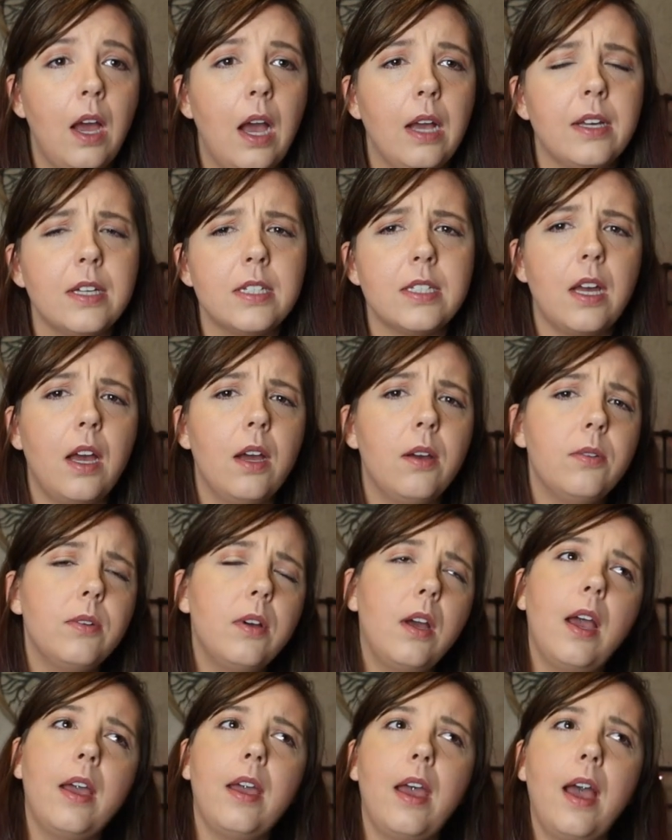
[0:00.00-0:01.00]
because
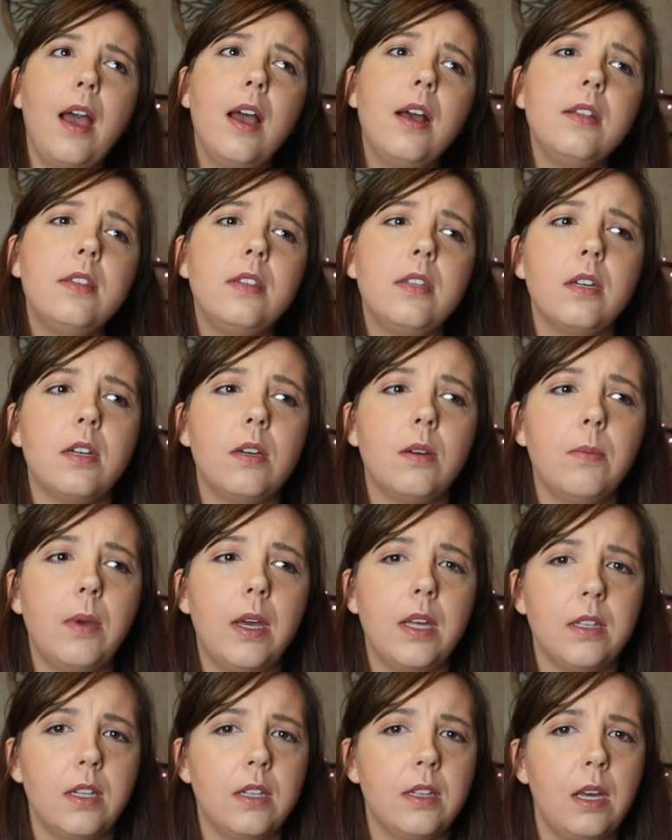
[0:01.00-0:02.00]
I had them
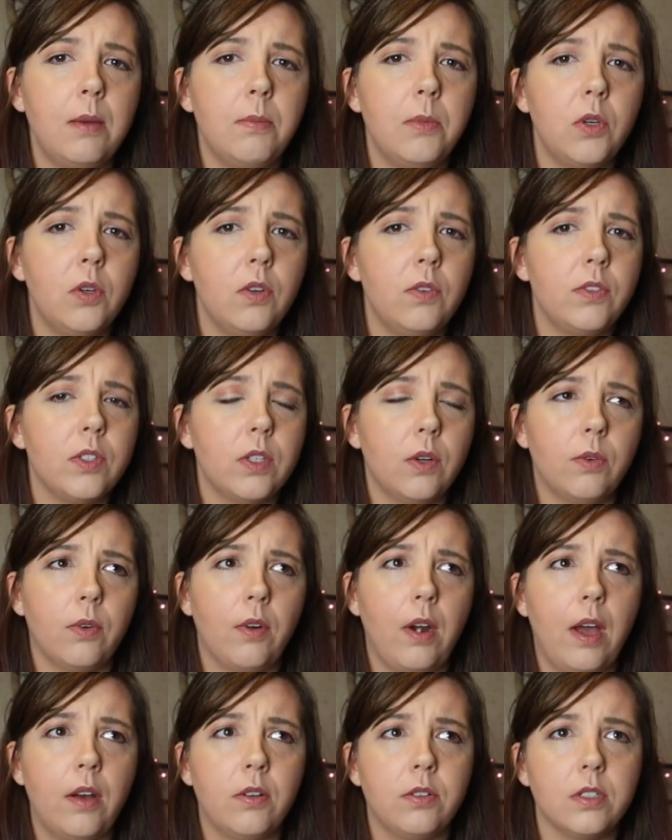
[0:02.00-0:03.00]
and then they moved
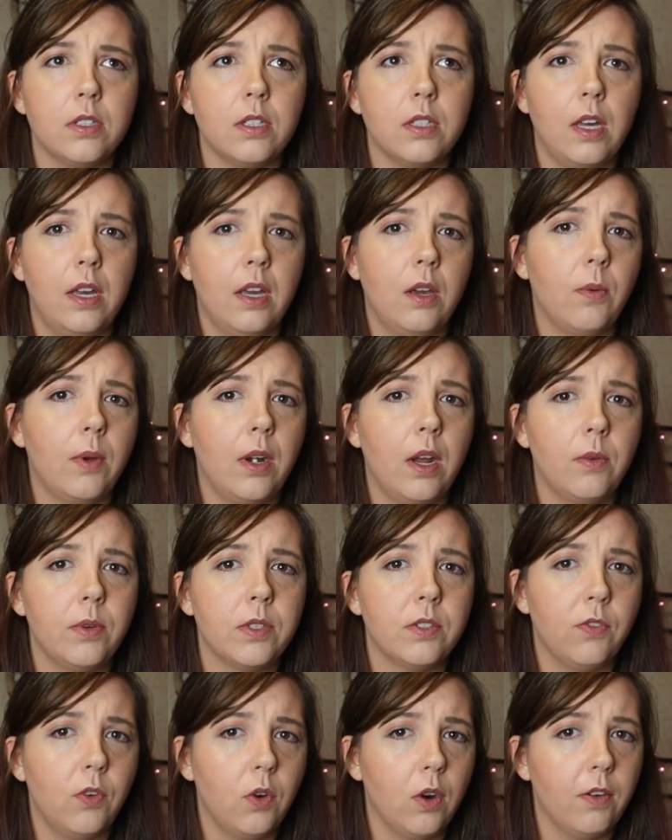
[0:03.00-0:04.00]
around like when I
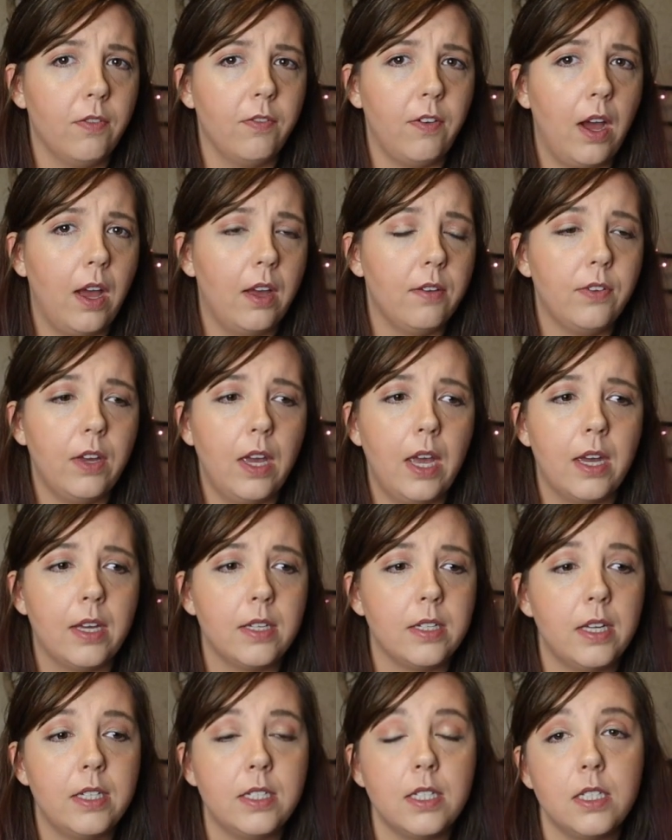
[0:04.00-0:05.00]
was 4 or 5,
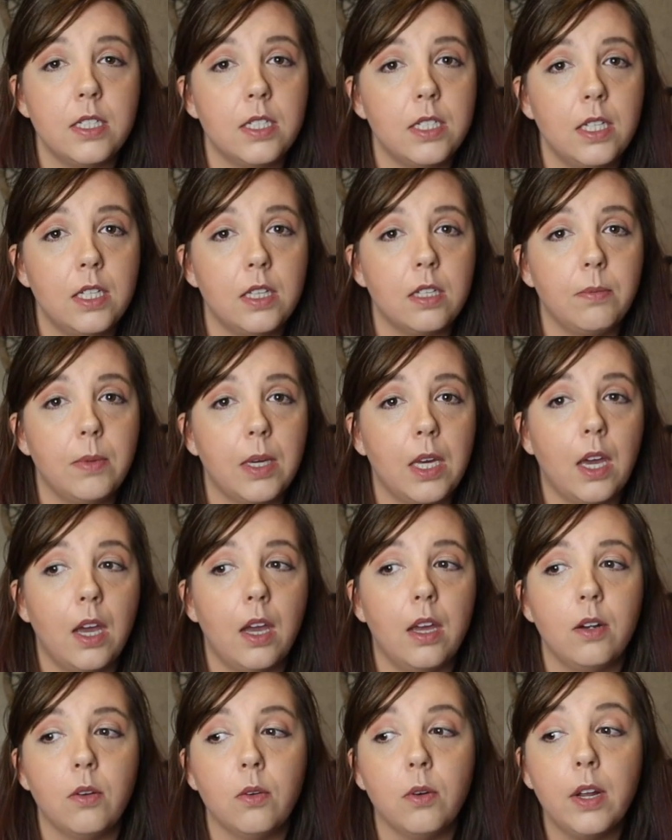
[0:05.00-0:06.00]
and I didn't see them
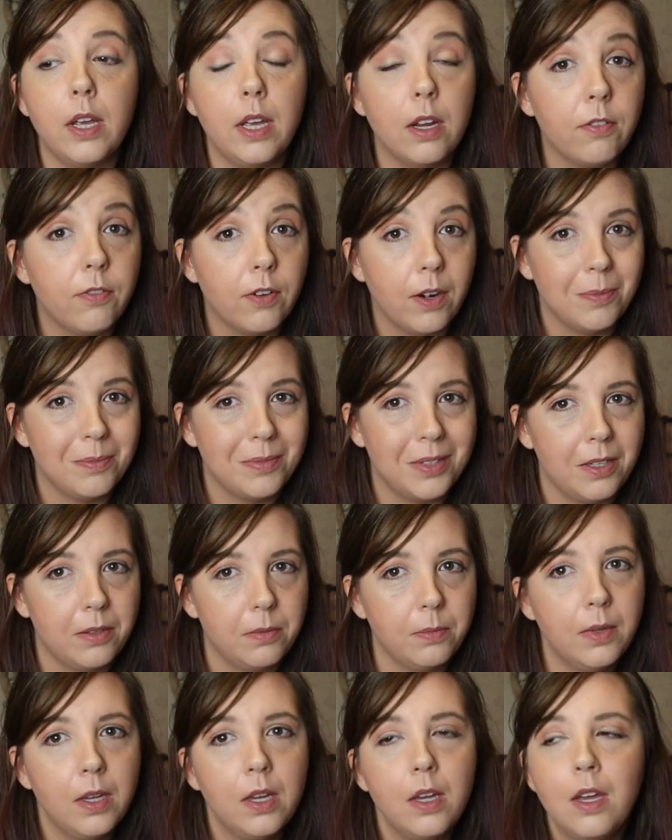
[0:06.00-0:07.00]
again or hear from
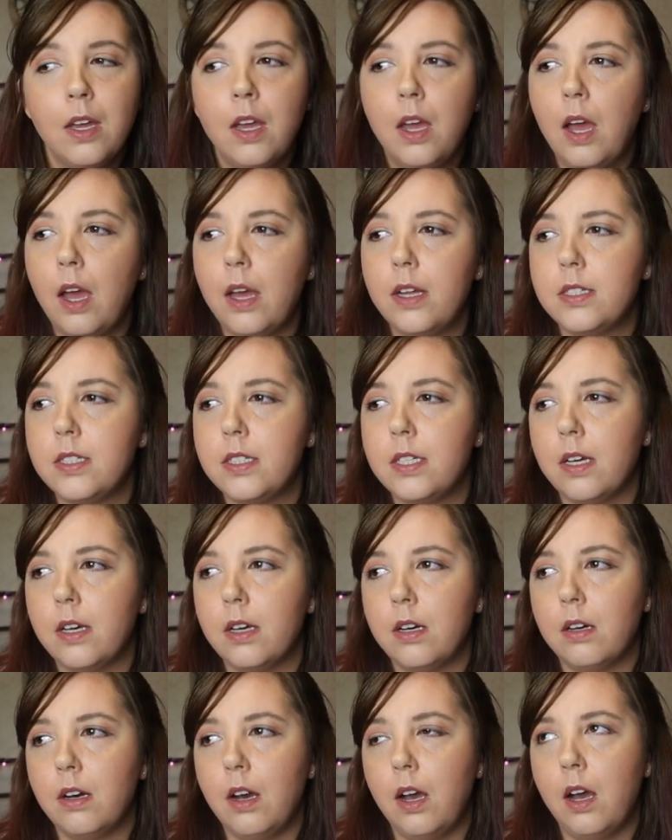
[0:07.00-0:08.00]
them
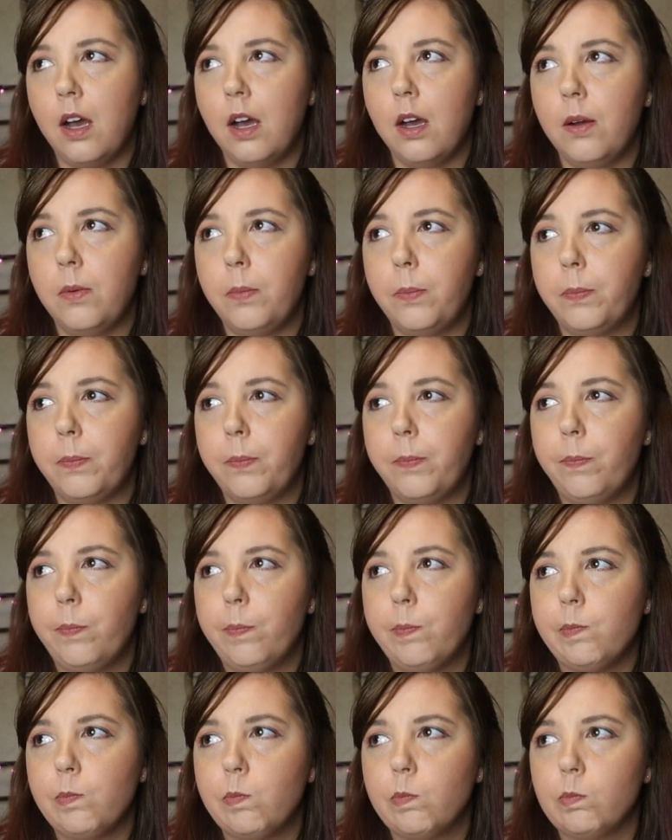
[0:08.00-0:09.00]
until I
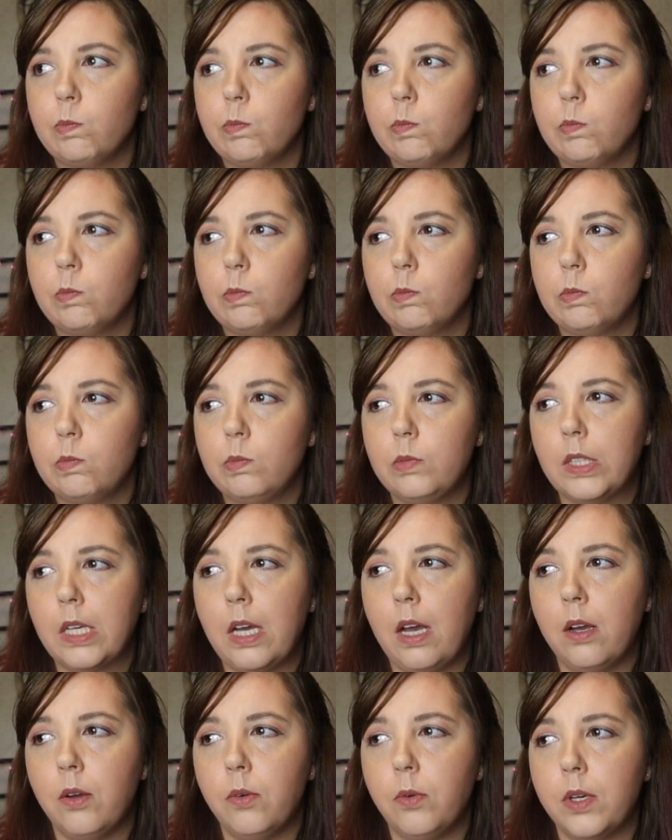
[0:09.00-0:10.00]

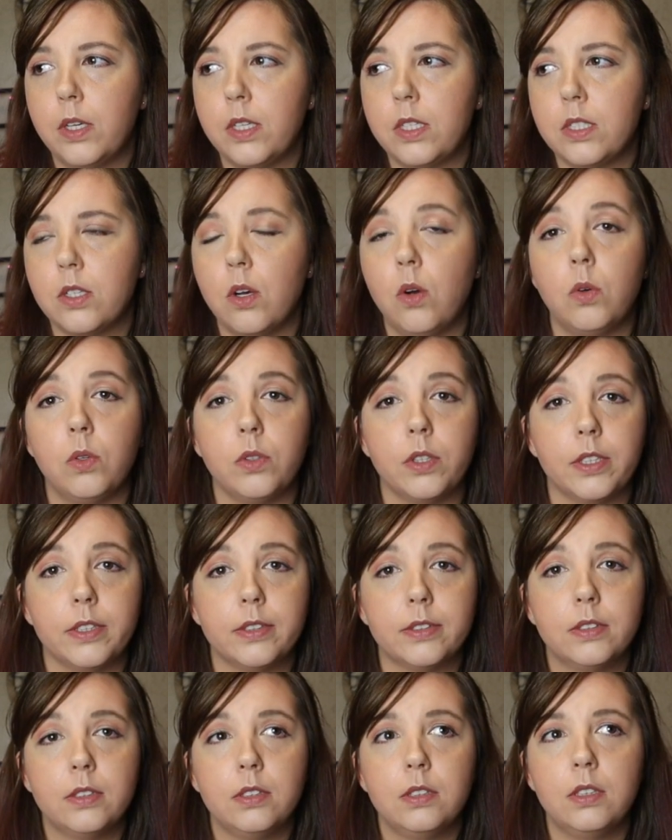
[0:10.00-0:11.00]
was
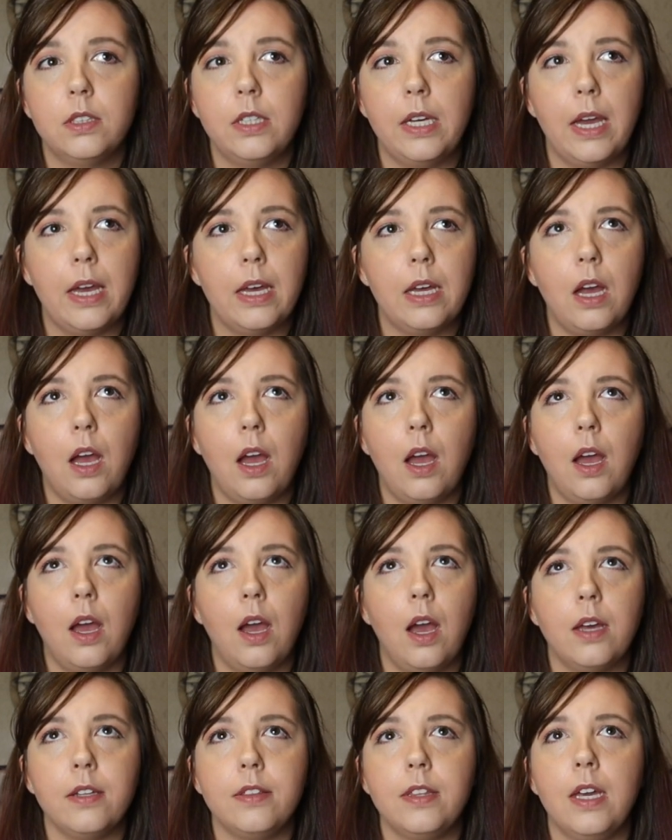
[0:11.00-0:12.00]
older.
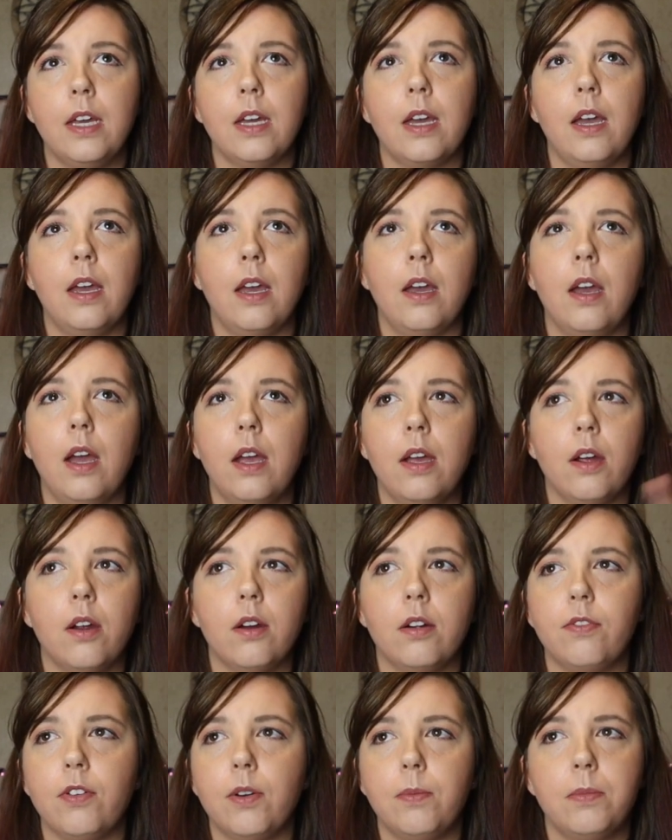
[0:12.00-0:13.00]
I think I
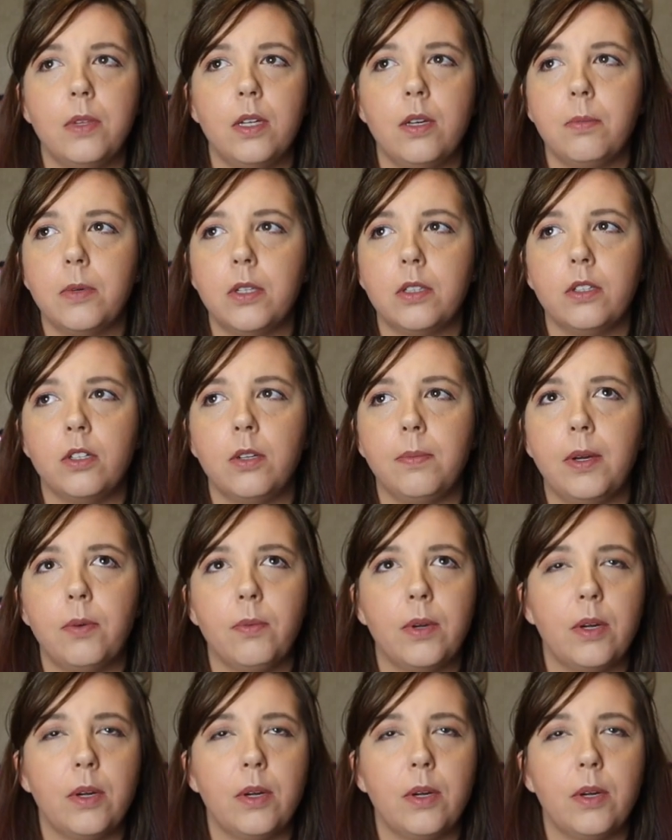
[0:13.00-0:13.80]
heard from them a little bit